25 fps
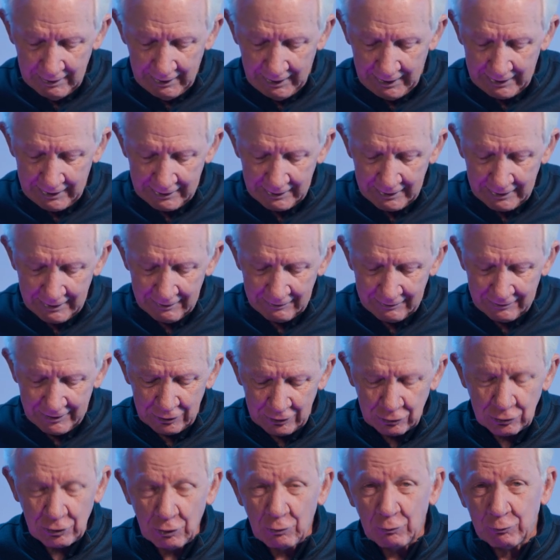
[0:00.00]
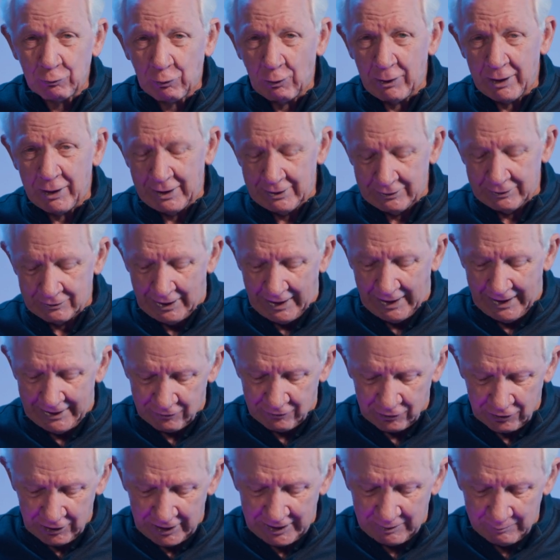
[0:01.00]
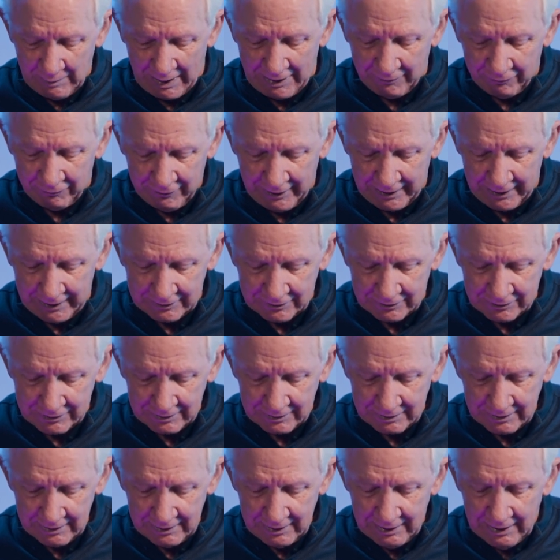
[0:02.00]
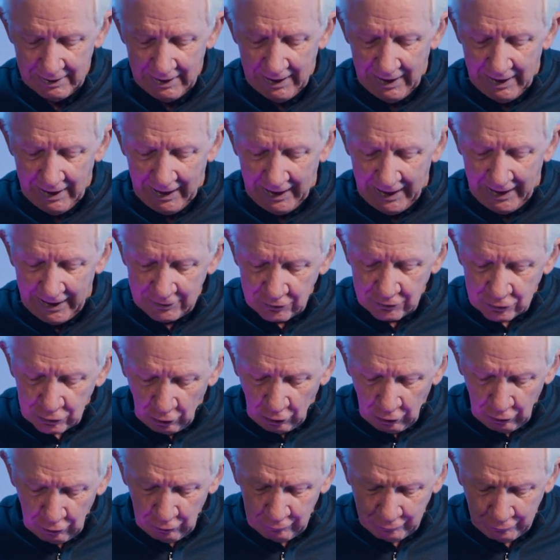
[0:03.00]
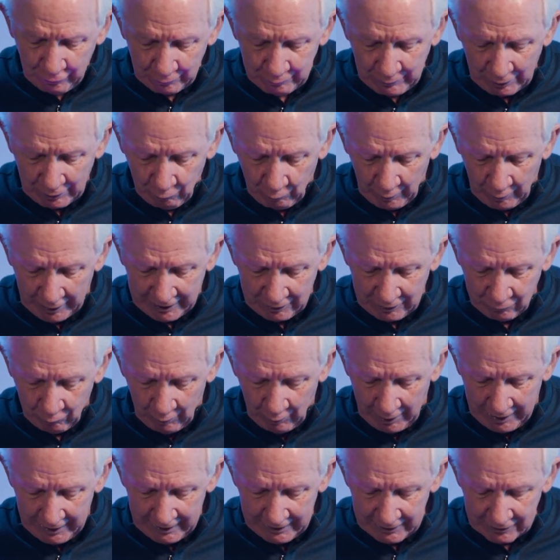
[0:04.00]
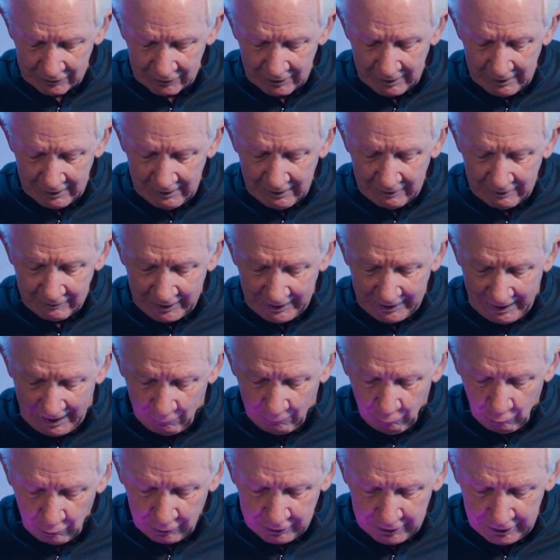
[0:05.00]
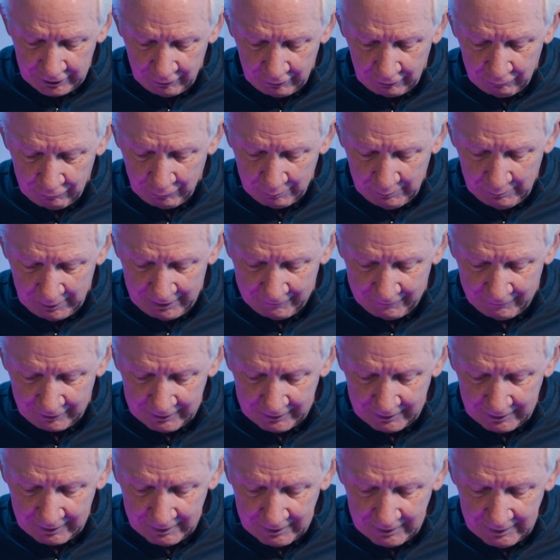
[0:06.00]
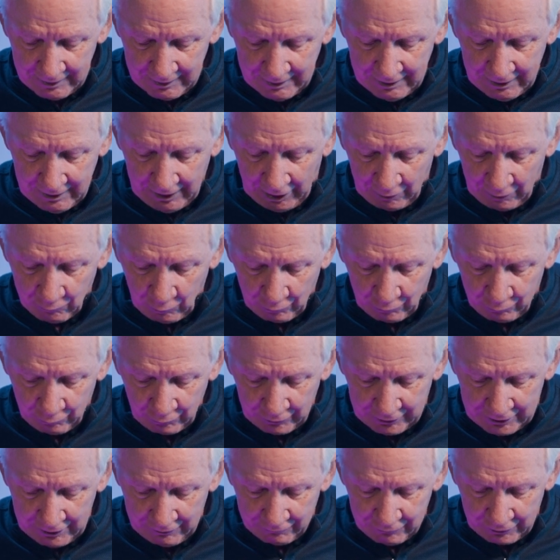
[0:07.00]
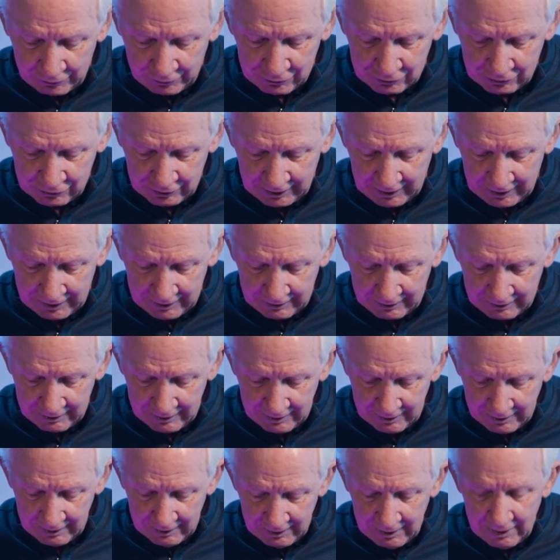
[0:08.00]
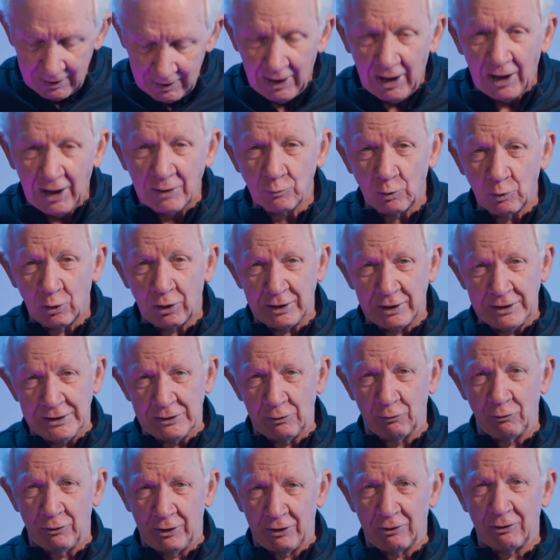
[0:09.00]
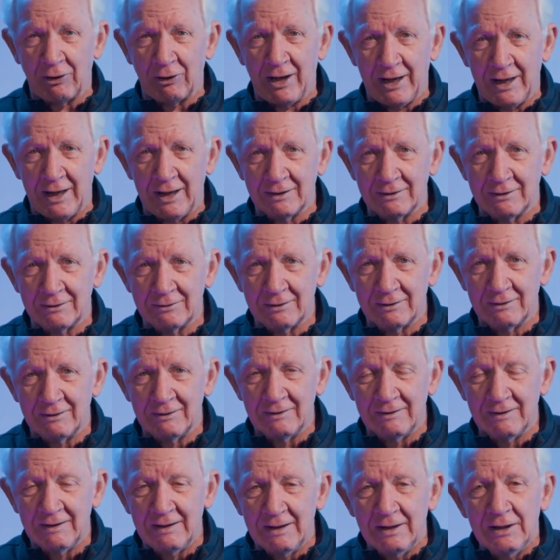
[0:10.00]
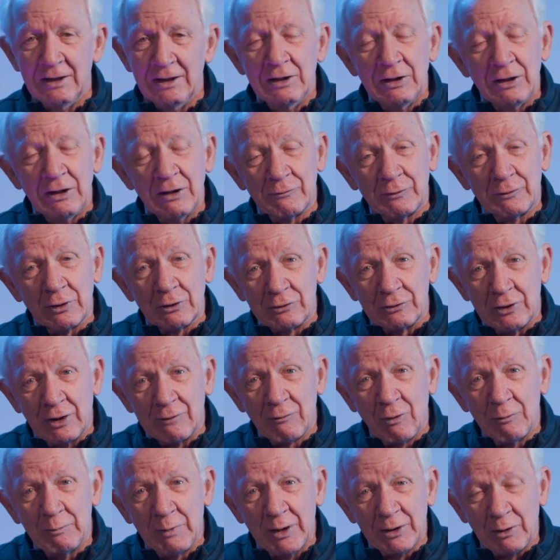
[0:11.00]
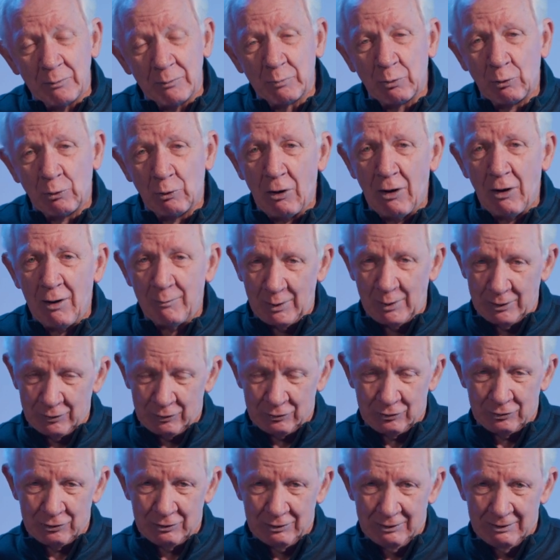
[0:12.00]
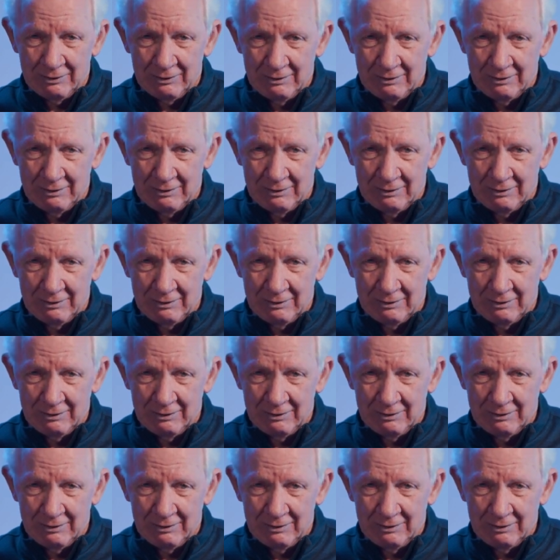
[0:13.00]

and this little phrase, "and seek my face, and turn from their wicked ways, then I will hear from heaven and will forgive their sin and will heal their land." If there's ever been a promise